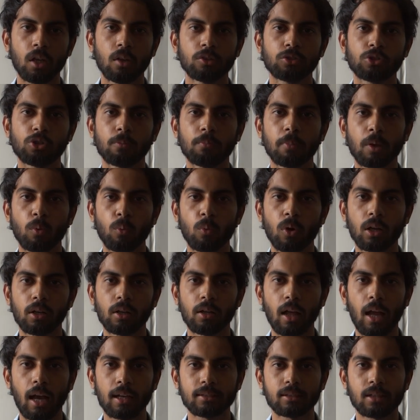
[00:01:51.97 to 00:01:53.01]
should be 1
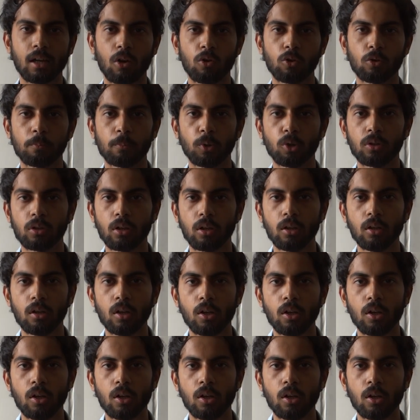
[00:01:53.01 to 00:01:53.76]
as the output.